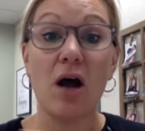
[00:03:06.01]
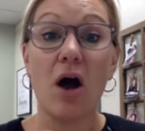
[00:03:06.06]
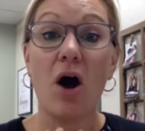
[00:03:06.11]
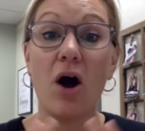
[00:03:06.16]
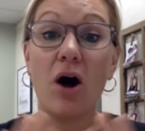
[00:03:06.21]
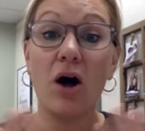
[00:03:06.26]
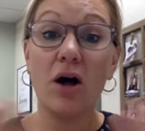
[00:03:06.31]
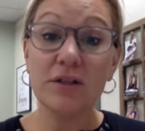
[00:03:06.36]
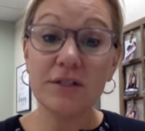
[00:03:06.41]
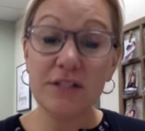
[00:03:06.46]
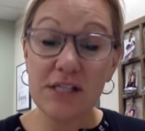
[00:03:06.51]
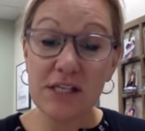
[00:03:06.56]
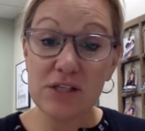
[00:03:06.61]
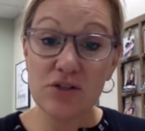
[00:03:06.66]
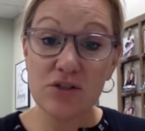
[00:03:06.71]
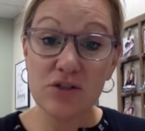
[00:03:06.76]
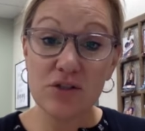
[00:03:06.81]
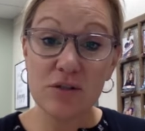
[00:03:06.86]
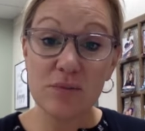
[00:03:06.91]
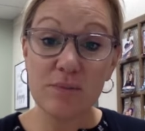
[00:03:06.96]
All
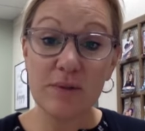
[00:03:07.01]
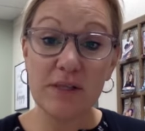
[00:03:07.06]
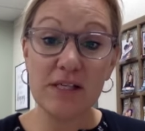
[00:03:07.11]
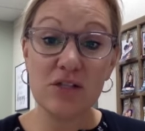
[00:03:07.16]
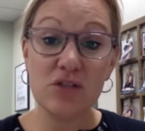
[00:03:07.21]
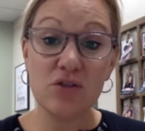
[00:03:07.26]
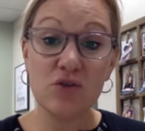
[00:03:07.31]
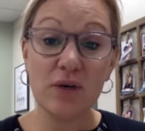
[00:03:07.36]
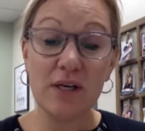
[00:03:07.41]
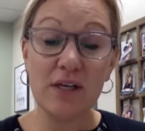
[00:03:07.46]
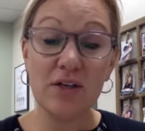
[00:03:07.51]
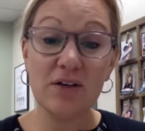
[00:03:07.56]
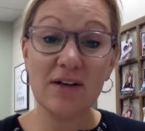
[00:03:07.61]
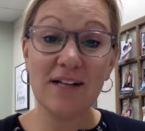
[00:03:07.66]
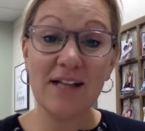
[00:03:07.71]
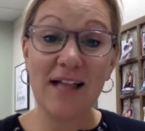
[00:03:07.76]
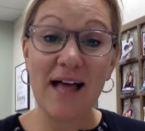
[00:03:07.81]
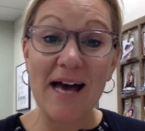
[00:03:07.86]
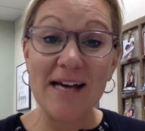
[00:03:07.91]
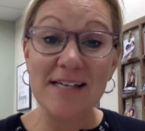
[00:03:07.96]
teachers, please join your
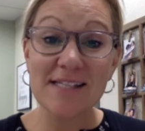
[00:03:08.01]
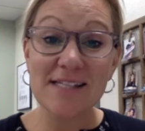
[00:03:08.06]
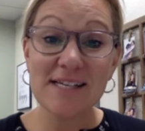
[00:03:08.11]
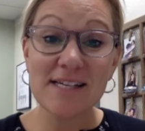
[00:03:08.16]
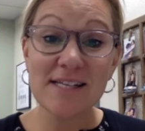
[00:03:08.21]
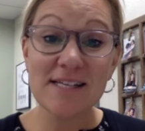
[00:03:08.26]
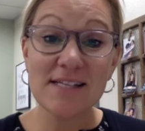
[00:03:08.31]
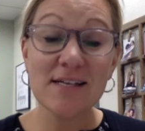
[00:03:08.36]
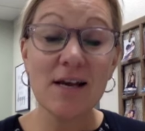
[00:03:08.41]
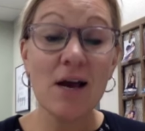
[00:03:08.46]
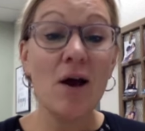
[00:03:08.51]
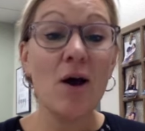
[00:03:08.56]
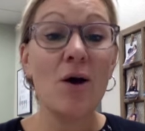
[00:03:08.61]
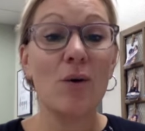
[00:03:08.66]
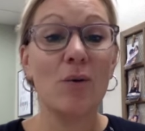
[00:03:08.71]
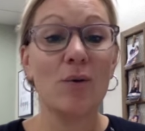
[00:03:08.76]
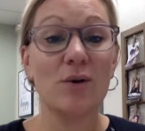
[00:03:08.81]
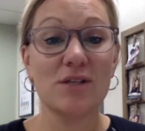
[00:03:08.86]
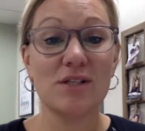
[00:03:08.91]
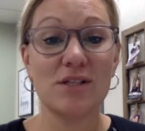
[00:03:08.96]
classes.
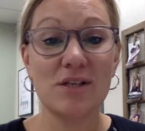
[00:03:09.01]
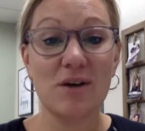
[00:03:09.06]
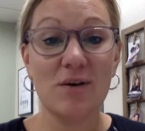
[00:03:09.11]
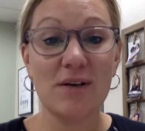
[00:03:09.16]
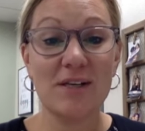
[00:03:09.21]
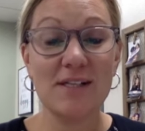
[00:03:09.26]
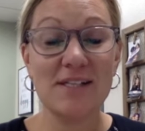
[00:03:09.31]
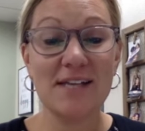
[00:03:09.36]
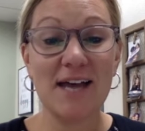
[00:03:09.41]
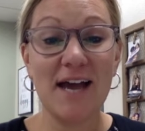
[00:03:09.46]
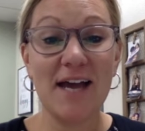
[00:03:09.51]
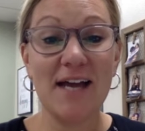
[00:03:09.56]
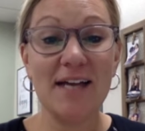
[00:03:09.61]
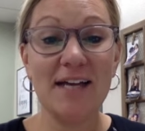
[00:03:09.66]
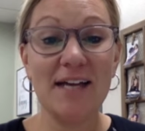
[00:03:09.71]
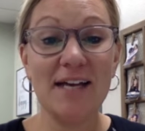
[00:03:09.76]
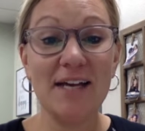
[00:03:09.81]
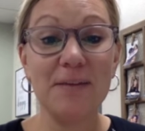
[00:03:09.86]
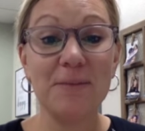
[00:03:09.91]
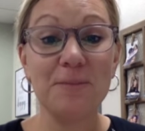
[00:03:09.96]
We're so
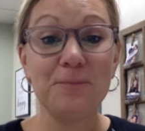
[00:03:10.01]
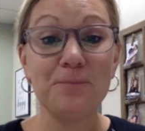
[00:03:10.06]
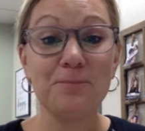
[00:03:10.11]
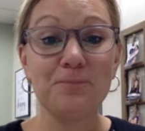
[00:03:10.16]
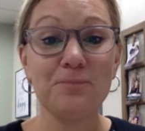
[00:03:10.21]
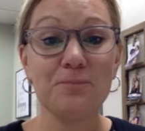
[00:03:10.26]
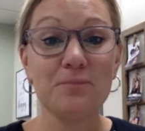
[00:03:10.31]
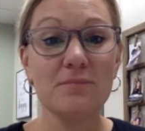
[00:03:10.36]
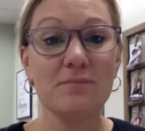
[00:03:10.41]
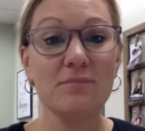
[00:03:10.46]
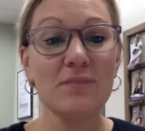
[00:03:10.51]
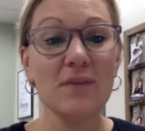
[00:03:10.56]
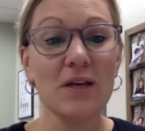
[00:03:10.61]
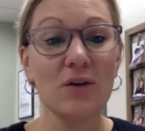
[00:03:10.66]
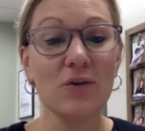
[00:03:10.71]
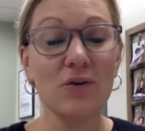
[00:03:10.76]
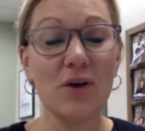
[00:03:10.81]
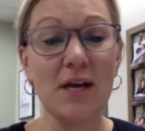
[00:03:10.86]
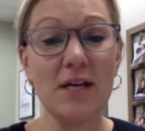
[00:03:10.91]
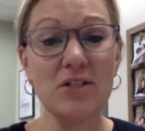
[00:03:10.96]
excited.
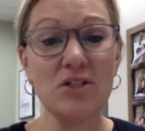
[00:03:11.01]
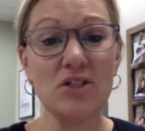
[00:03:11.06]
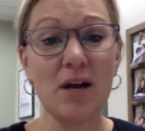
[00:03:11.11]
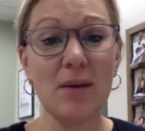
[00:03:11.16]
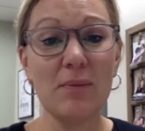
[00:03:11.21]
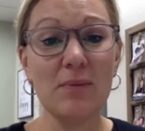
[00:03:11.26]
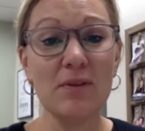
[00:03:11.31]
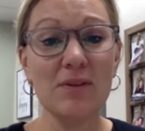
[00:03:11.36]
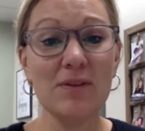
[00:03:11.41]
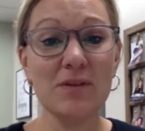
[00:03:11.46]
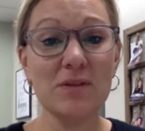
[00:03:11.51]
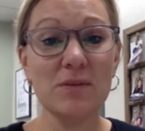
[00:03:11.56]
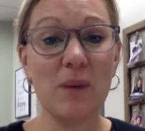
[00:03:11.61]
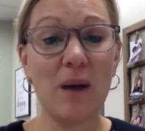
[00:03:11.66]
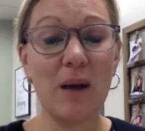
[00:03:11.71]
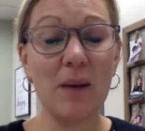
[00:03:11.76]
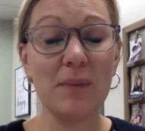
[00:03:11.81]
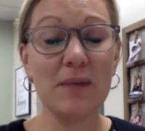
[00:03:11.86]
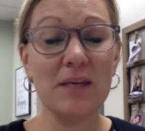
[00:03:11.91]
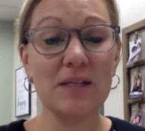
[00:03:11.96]
Great job with those
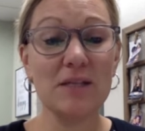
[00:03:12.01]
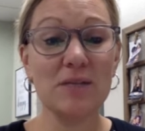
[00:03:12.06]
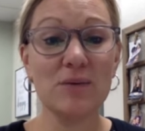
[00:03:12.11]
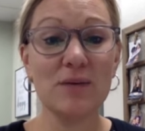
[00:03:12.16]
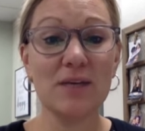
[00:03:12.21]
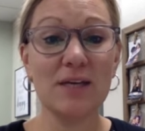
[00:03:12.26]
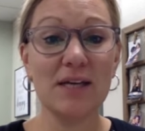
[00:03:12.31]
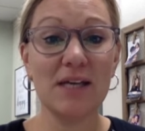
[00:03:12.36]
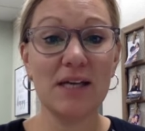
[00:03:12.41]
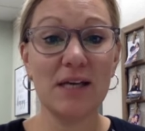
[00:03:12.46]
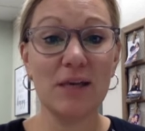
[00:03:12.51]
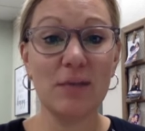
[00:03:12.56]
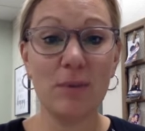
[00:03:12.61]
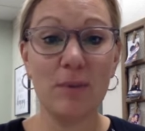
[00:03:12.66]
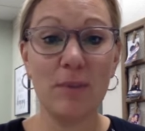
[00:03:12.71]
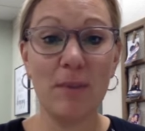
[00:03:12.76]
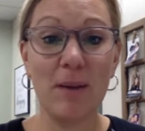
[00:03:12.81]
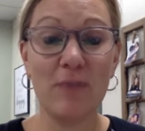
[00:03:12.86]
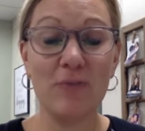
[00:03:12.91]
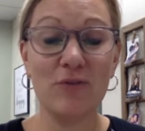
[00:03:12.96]
pumpkins. We're going to keep
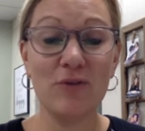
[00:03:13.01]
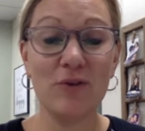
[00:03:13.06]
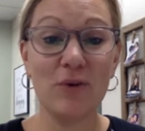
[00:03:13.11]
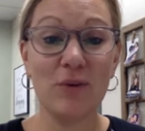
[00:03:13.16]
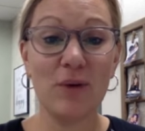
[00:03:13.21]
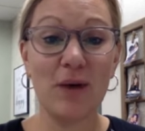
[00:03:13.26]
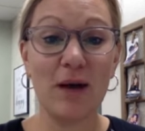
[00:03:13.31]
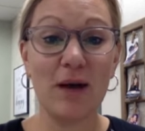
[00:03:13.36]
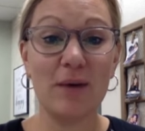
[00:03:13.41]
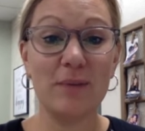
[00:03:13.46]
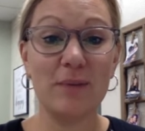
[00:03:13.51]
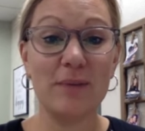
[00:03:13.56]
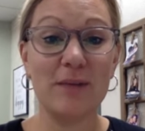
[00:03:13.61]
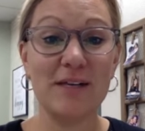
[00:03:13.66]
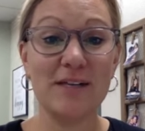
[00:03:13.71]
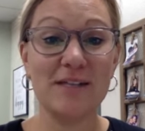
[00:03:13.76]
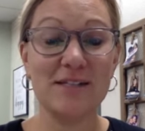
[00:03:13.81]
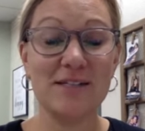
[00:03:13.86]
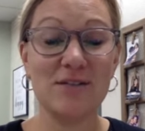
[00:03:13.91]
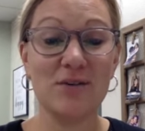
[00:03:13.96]
them up for a while
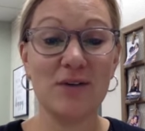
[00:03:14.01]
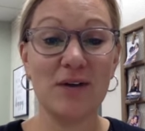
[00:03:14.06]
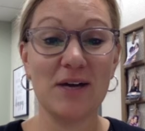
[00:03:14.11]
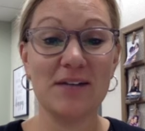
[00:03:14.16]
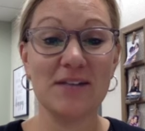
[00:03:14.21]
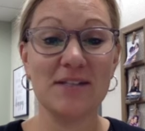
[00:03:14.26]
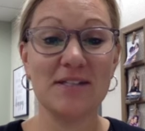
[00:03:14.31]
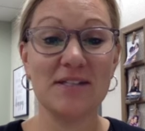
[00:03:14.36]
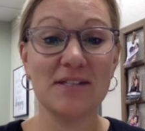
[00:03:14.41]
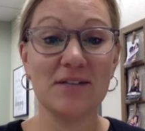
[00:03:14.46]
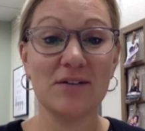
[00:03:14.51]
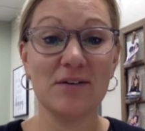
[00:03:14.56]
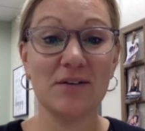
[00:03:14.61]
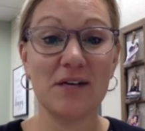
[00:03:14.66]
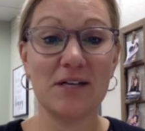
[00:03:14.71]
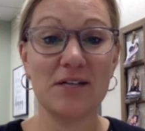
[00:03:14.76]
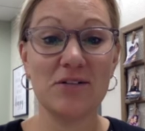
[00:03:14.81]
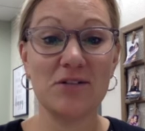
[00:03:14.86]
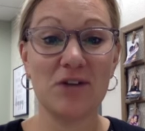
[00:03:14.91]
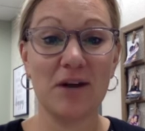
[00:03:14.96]
because you guys did a
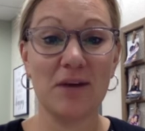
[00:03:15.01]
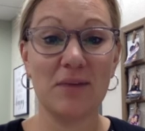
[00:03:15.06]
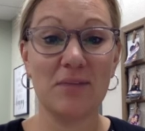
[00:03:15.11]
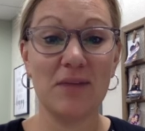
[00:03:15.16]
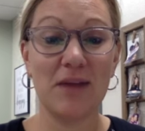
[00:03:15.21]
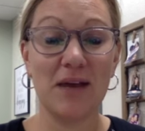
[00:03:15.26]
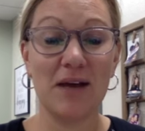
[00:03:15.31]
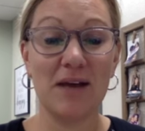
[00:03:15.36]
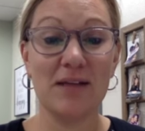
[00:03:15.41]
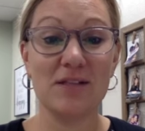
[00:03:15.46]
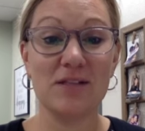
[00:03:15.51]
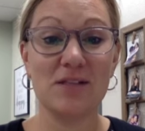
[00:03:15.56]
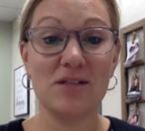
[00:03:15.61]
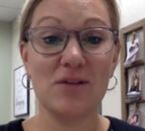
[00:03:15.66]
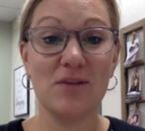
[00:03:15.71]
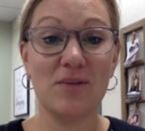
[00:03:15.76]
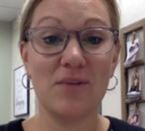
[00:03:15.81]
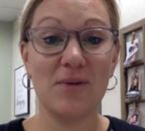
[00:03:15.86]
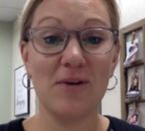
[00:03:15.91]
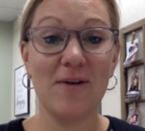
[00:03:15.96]
great job. That is
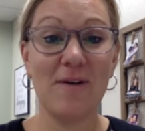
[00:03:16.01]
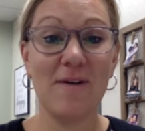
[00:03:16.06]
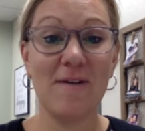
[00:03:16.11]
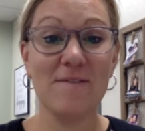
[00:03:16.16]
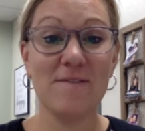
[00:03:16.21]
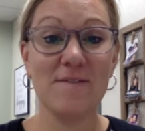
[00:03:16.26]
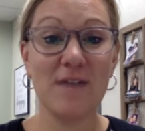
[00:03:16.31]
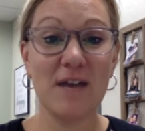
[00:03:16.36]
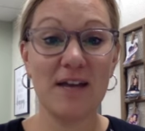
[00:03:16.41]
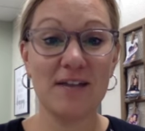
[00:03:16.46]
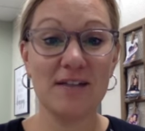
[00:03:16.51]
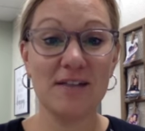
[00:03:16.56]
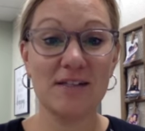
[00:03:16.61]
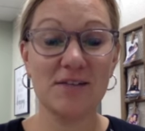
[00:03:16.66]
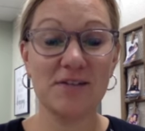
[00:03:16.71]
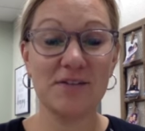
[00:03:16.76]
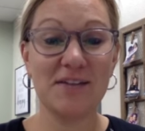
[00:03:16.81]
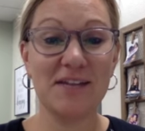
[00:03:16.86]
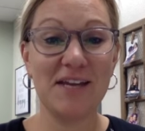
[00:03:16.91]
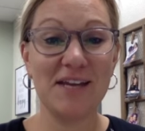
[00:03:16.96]
super fun. So
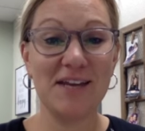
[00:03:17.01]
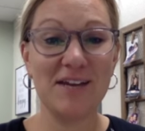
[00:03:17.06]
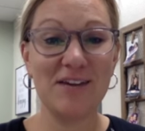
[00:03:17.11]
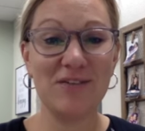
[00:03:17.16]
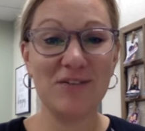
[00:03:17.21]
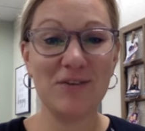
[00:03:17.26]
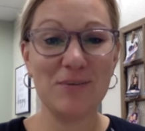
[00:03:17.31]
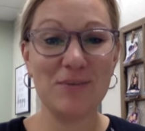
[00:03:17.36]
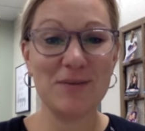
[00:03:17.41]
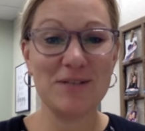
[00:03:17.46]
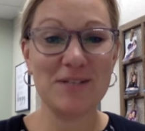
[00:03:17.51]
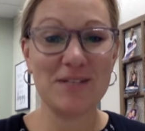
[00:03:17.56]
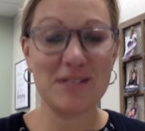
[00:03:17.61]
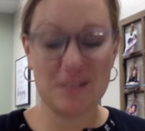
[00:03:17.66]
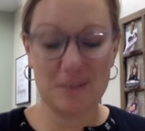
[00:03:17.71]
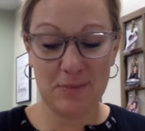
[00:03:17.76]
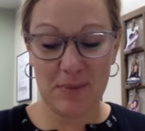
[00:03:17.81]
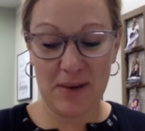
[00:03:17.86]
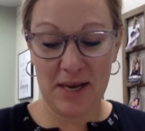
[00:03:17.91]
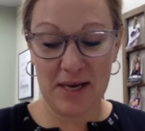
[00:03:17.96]
thank you for
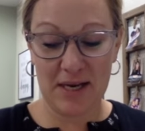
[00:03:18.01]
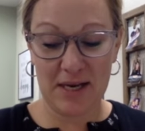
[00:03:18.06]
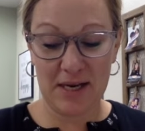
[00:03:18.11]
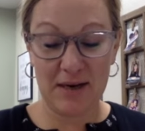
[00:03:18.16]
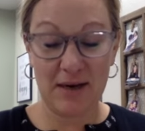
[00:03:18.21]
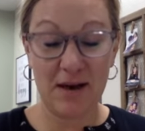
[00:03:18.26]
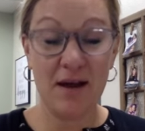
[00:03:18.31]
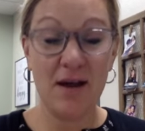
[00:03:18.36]
participating.